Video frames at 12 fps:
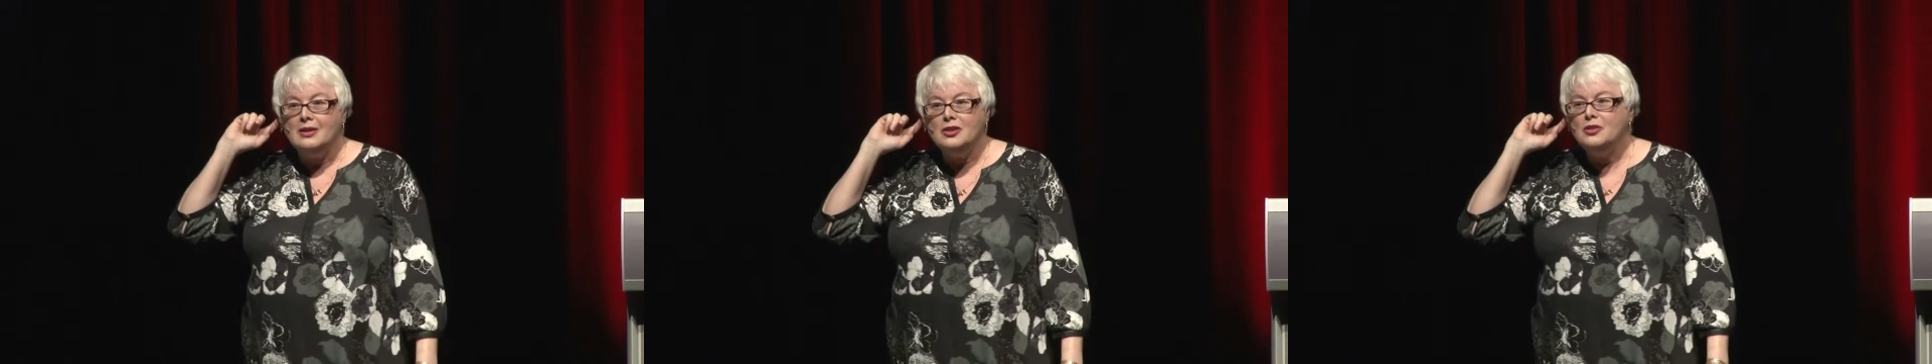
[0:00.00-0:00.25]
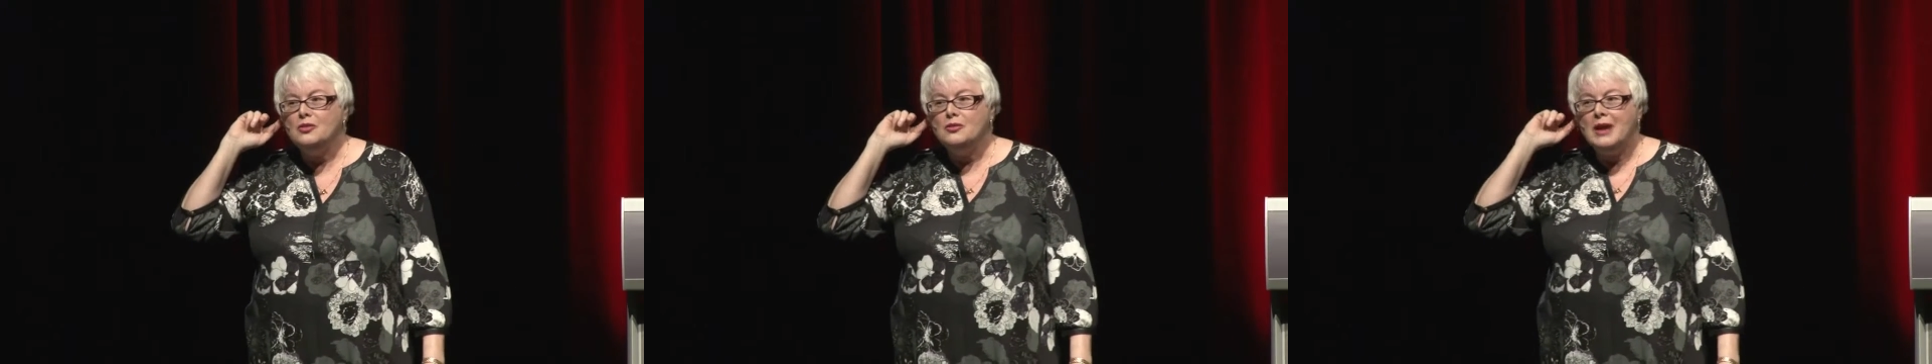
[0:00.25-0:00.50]

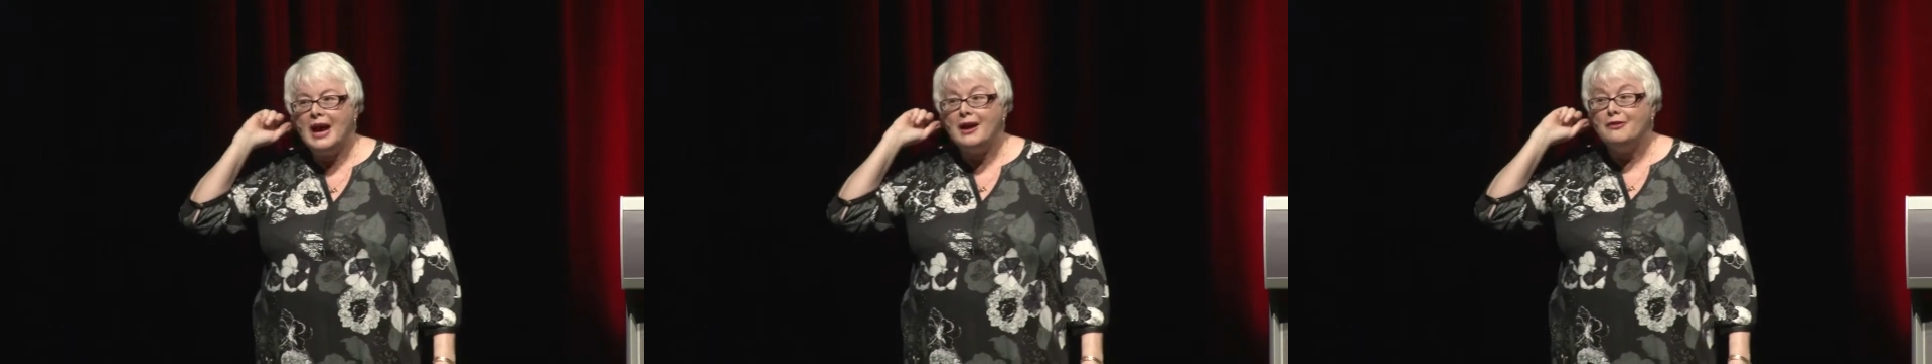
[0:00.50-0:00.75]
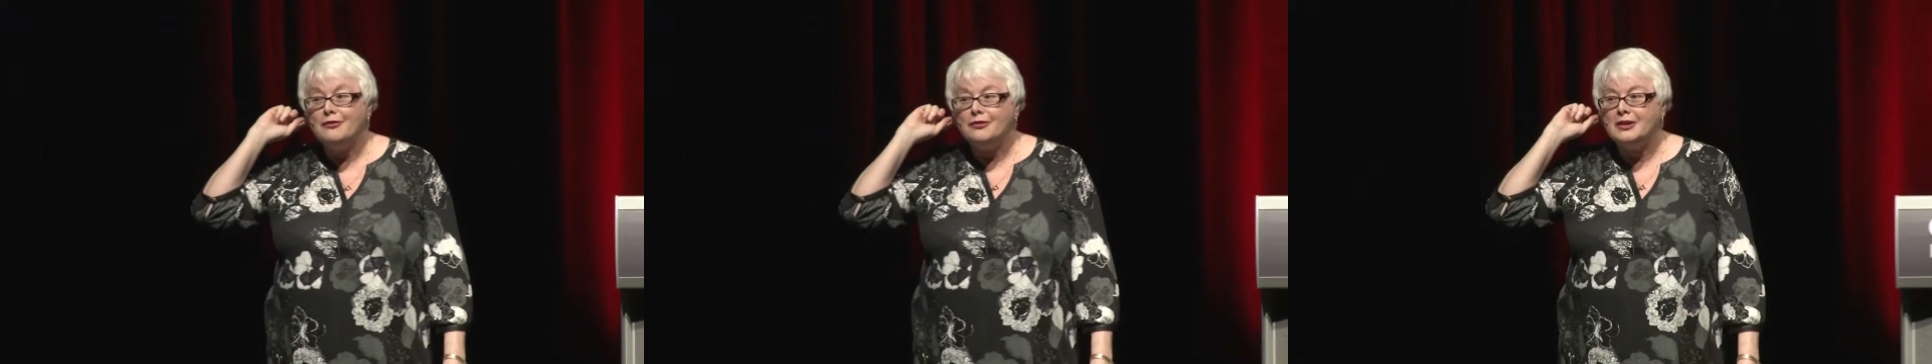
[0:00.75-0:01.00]
You
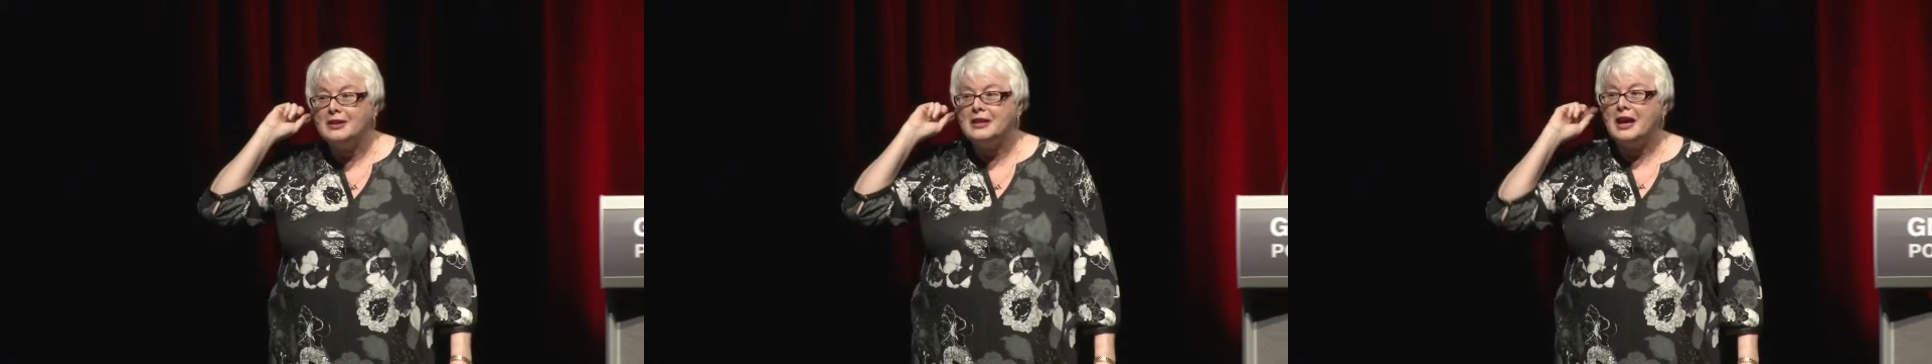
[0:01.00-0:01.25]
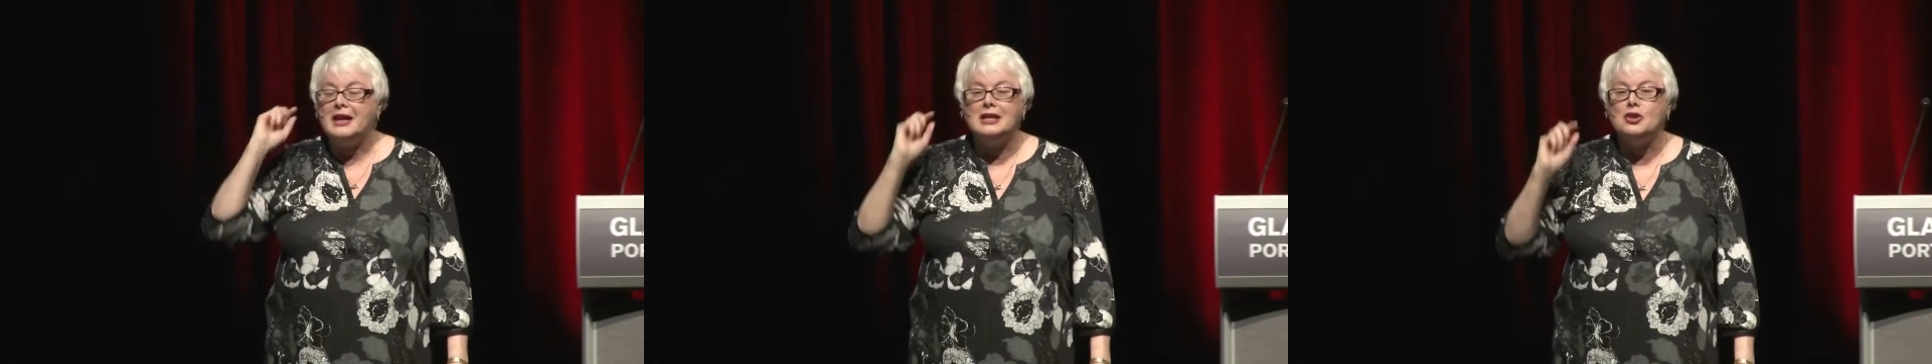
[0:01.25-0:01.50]
have
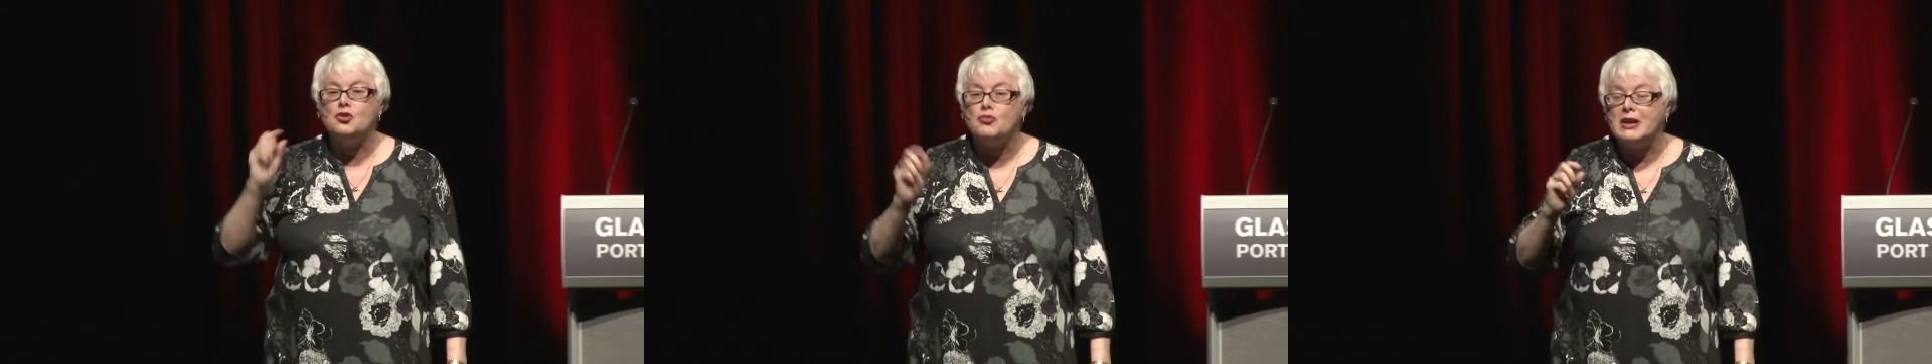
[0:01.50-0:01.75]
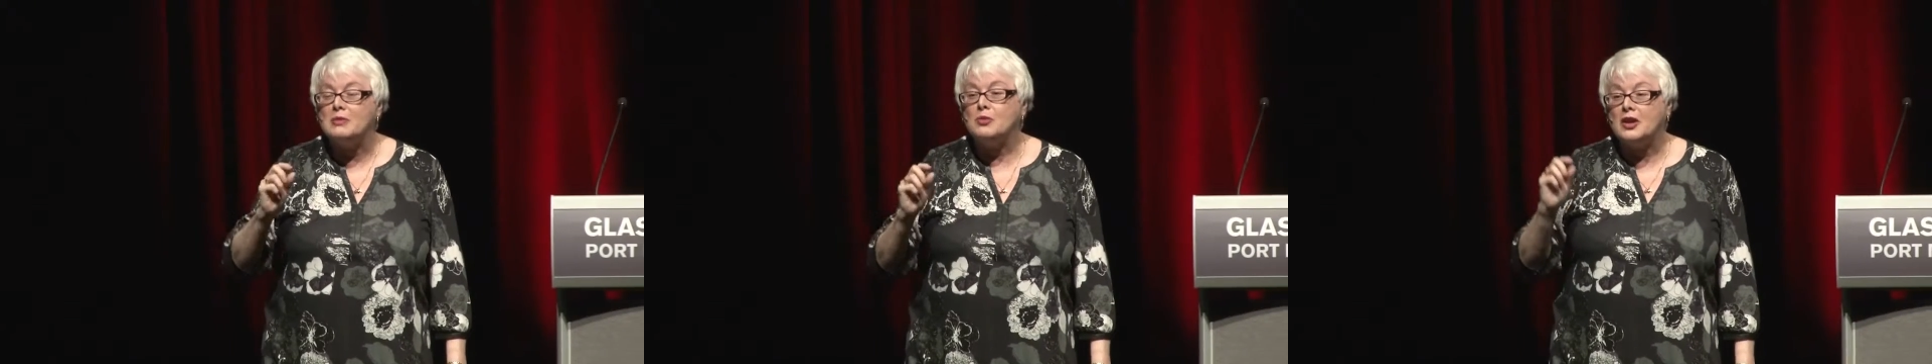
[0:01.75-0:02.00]
an incredible,